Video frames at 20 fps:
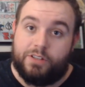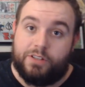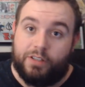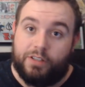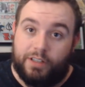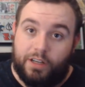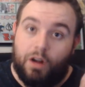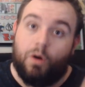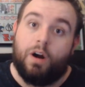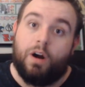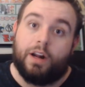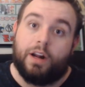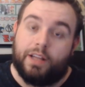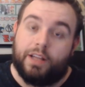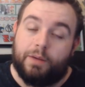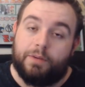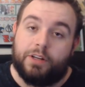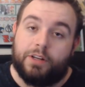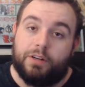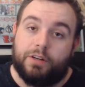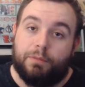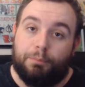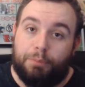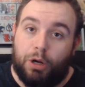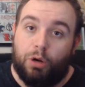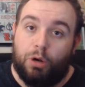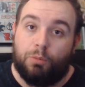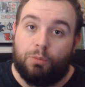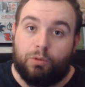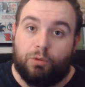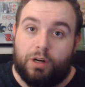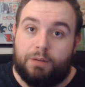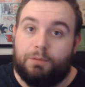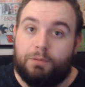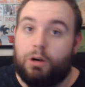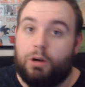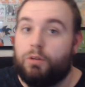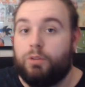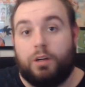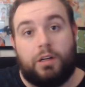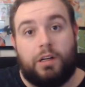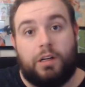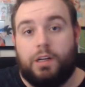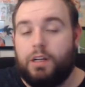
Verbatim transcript: So then Gohan can come in and boom, run him over.